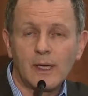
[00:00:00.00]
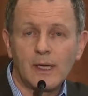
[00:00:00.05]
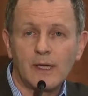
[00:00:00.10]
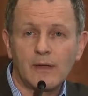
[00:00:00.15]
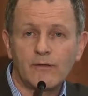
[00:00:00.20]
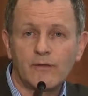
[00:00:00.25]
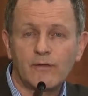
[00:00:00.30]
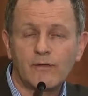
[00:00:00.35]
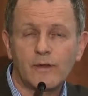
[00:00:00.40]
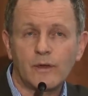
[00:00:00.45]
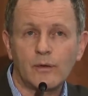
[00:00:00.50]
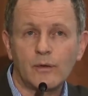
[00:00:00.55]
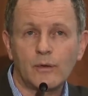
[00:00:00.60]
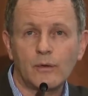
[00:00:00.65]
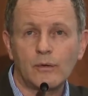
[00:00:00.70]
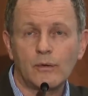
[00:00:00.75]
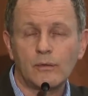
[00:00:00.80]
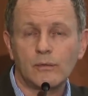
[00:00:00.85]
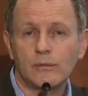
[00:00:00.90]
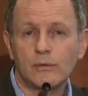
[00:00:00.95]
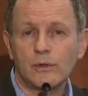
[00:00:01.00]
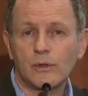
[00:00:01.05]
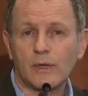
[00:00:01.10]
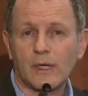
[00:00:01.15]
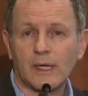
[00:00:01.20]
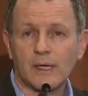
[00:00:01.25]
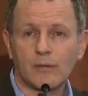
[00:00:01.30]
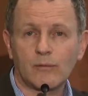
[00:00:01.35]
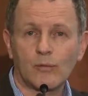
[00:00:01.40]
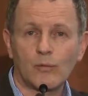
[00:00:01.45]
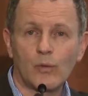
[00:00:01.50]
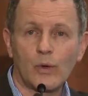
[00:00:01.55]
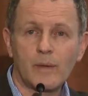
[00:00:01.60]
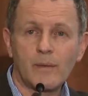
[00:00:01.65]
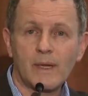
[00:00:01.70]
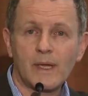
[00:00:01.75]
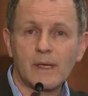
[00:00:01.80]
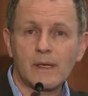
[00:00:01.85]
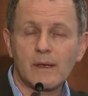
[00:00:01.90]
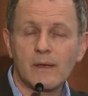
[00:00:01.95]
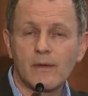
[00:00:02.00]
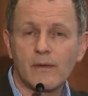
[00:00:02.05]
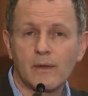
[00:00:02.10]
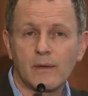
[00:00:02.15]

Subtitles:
If you look at women,